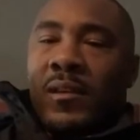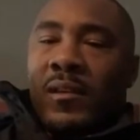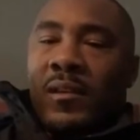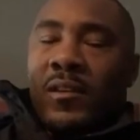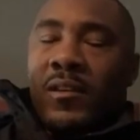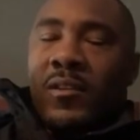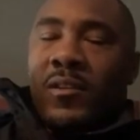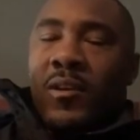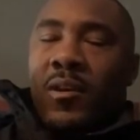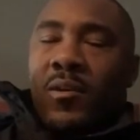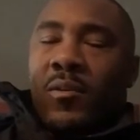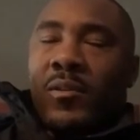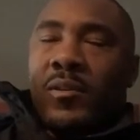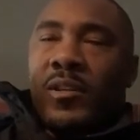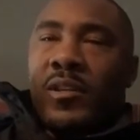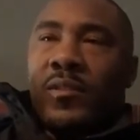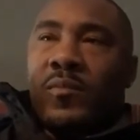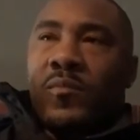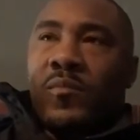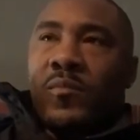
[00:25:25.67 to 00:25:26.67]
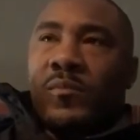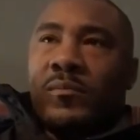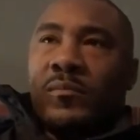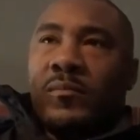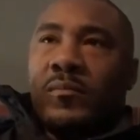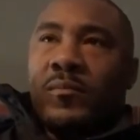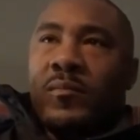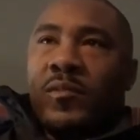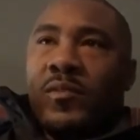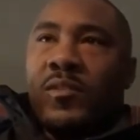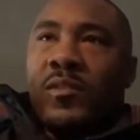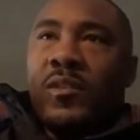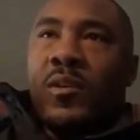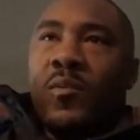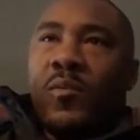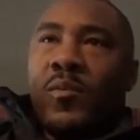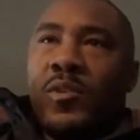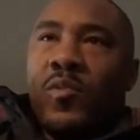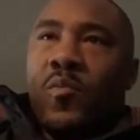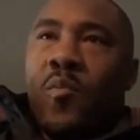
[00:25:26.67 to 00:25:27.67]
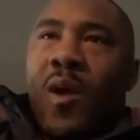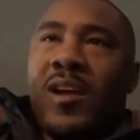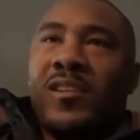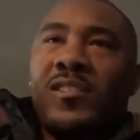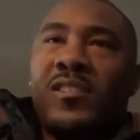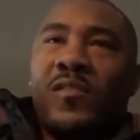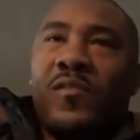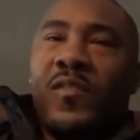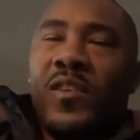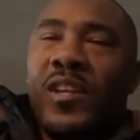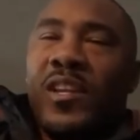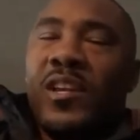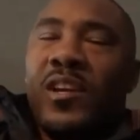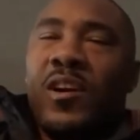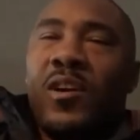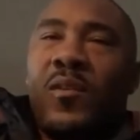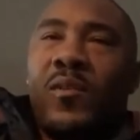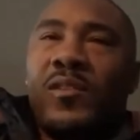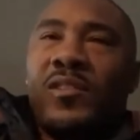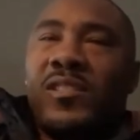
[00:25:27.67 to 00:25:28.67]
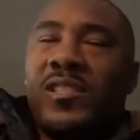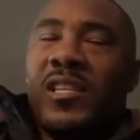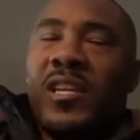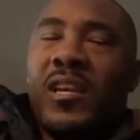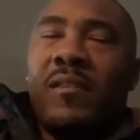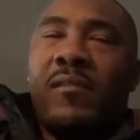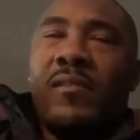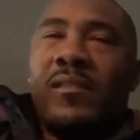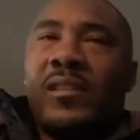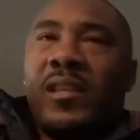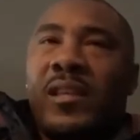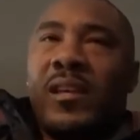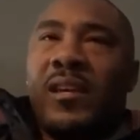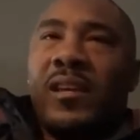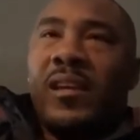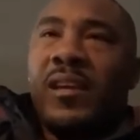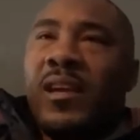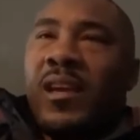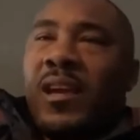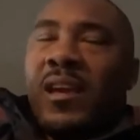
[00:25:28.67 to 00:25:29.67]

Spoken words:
and then, when you watch the video and see everything,